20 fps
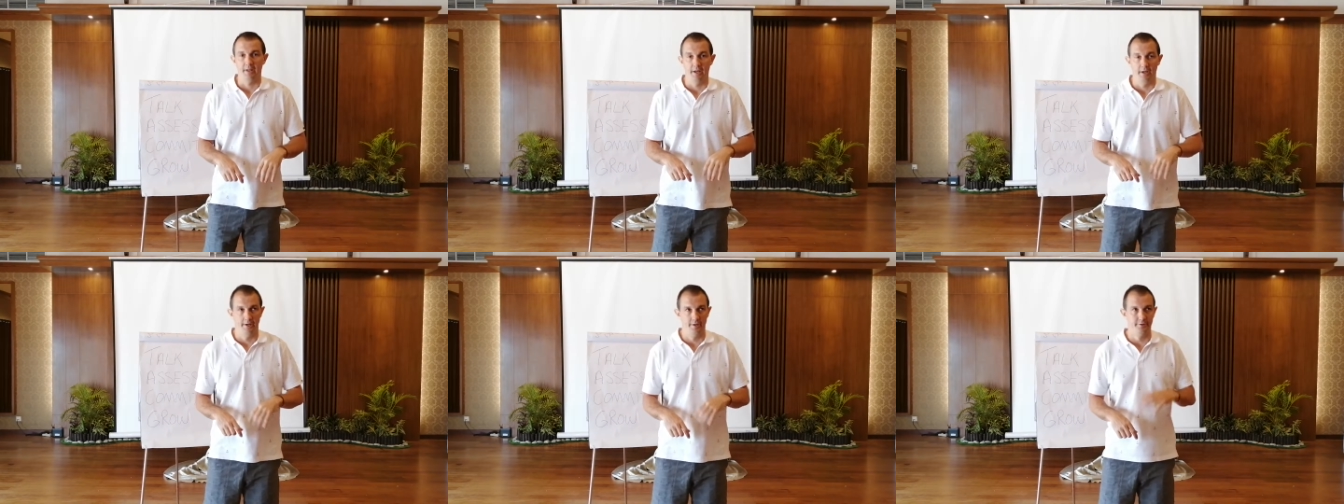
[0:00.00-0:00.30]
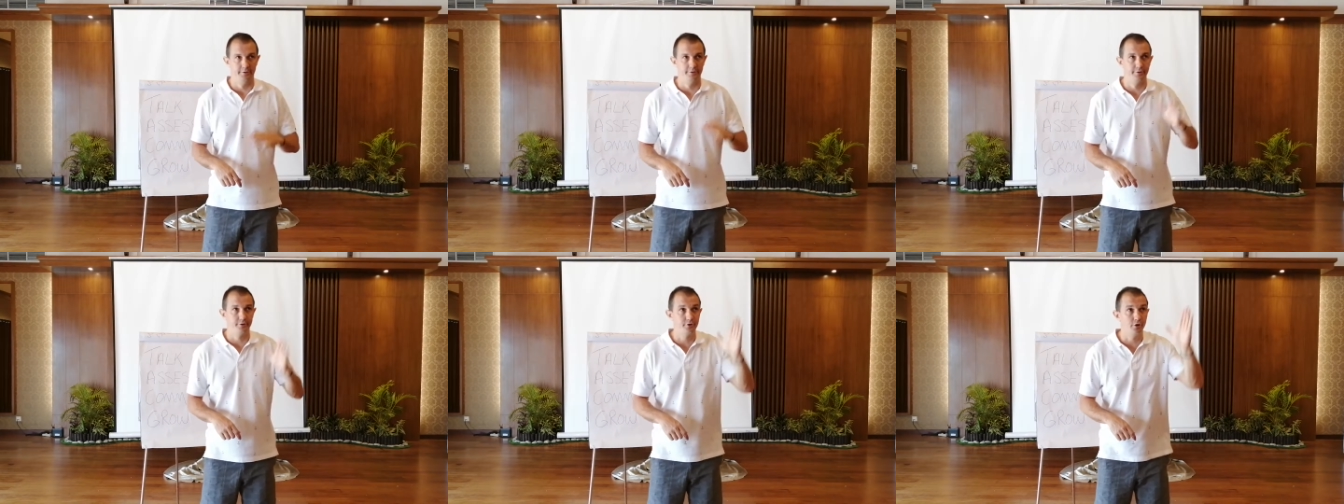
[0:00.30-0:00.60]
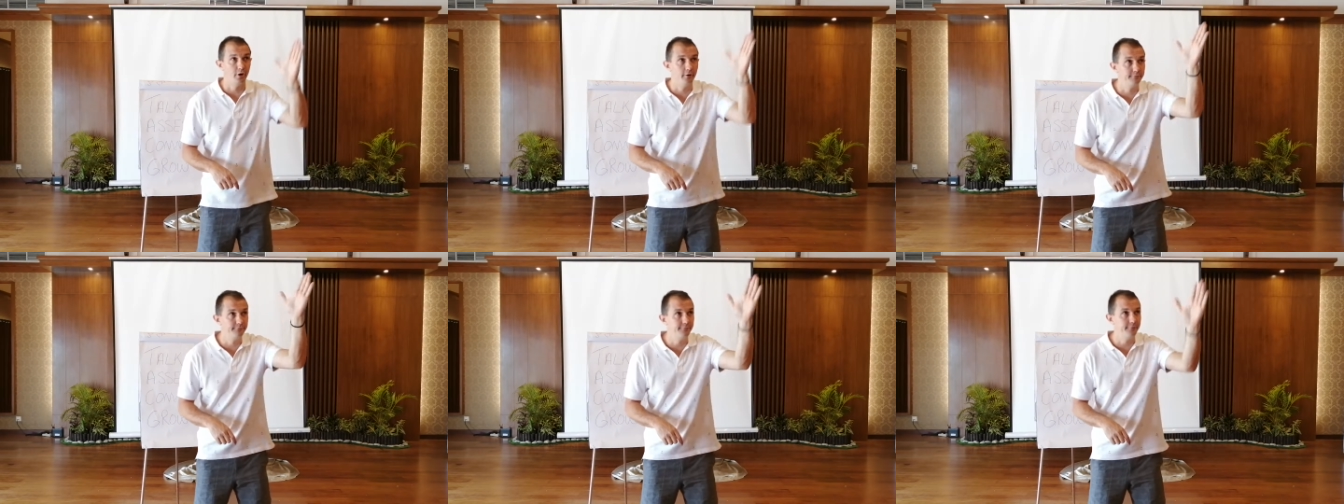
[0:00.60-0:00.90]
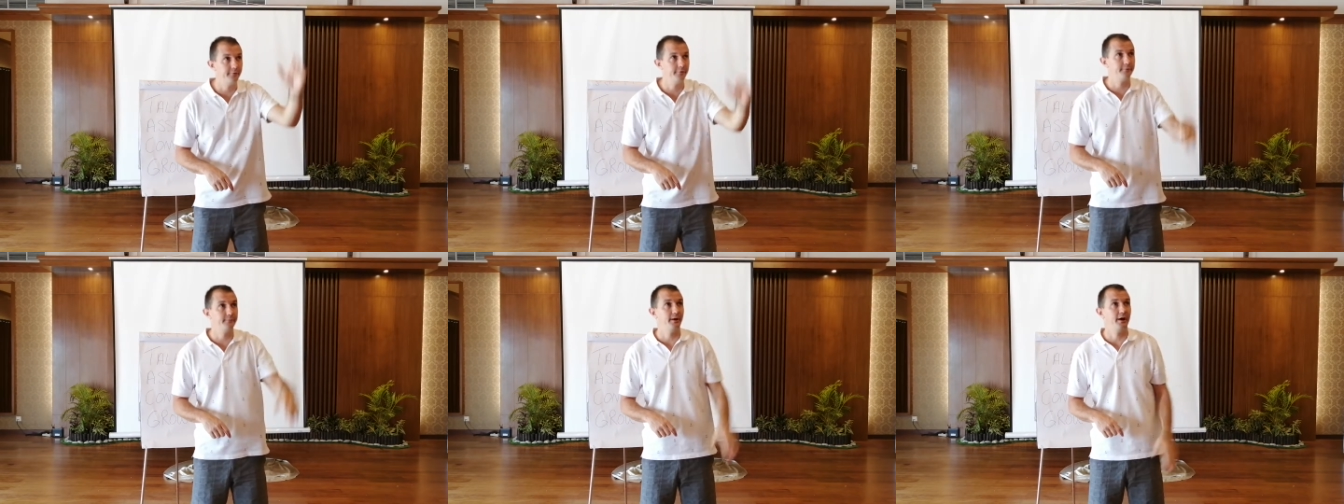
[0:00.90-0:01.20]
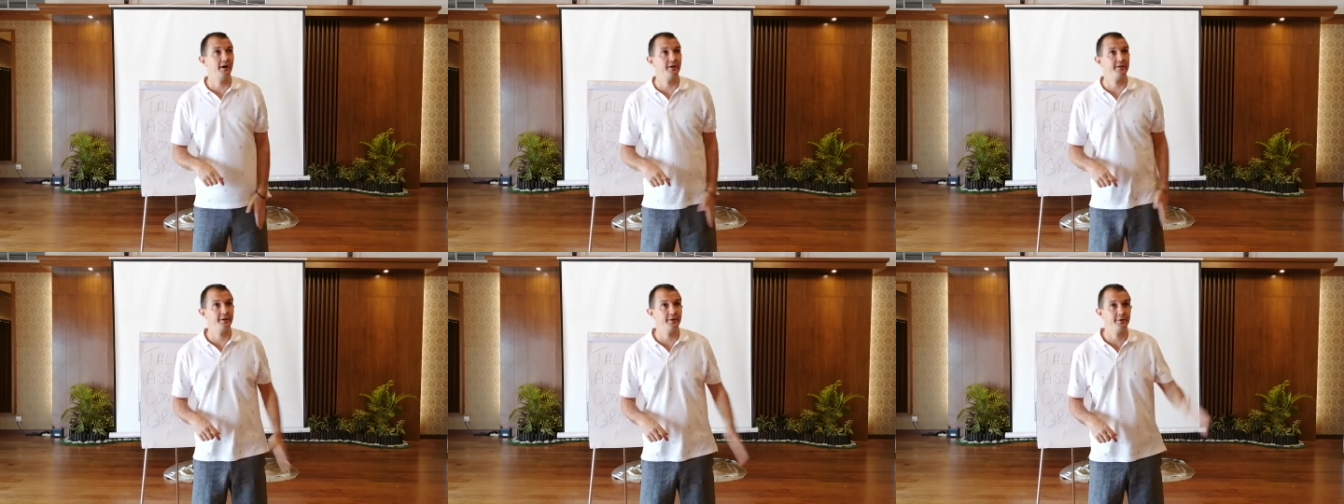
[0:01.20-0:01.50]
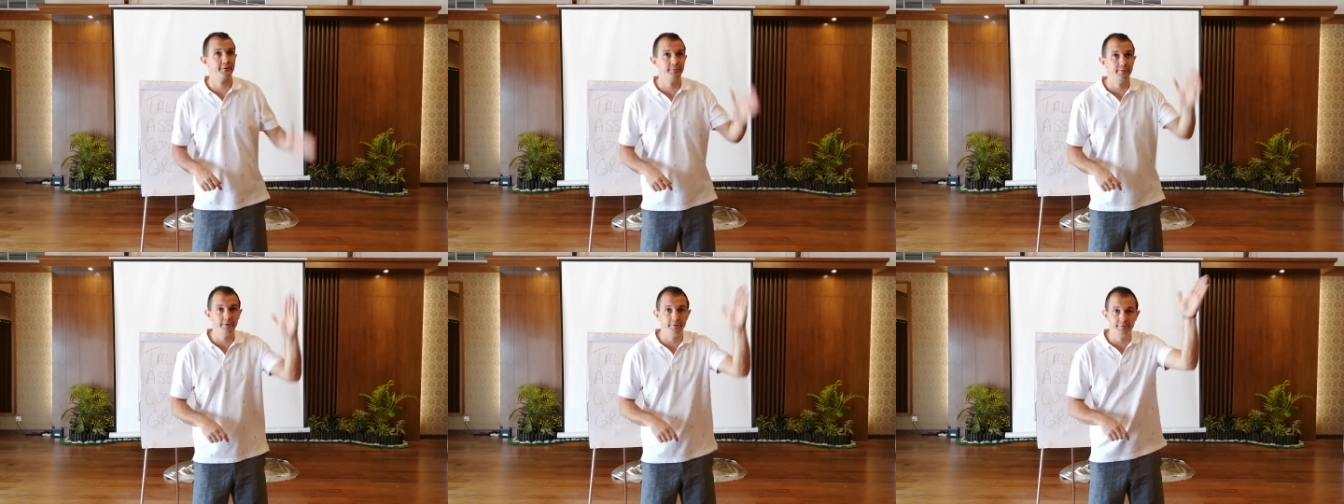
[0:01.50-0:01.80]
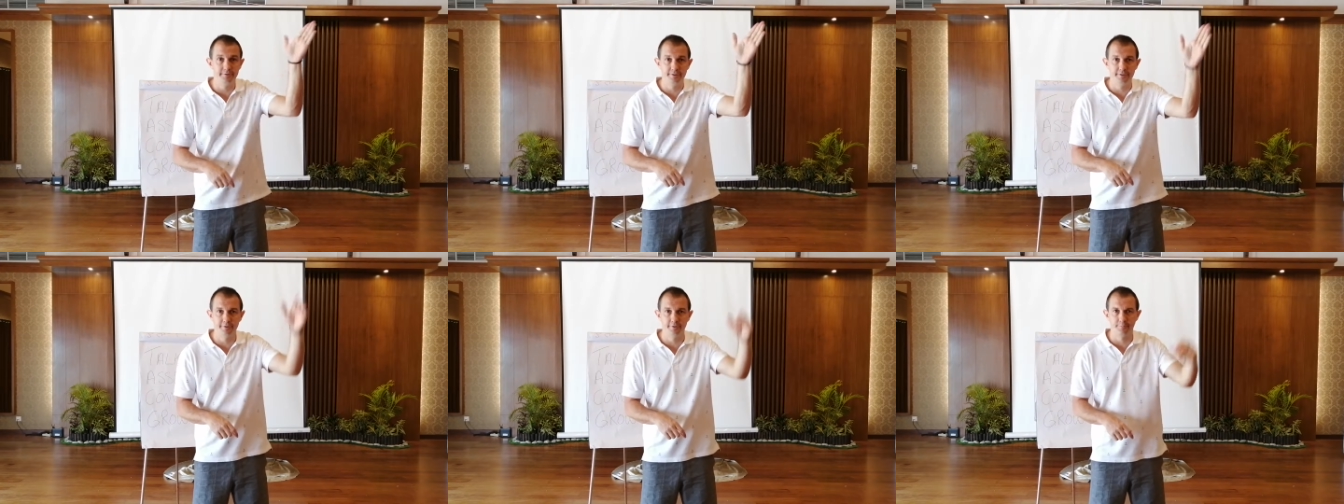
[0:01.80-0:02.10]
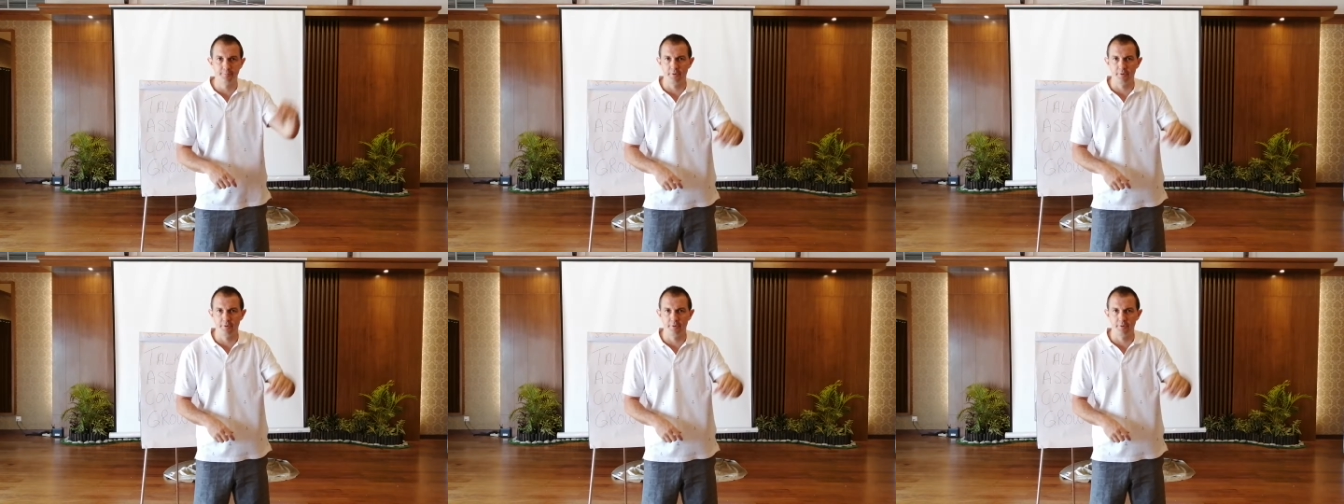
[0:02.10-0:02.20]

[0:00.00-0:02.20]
Are you confident? Are they the real deal?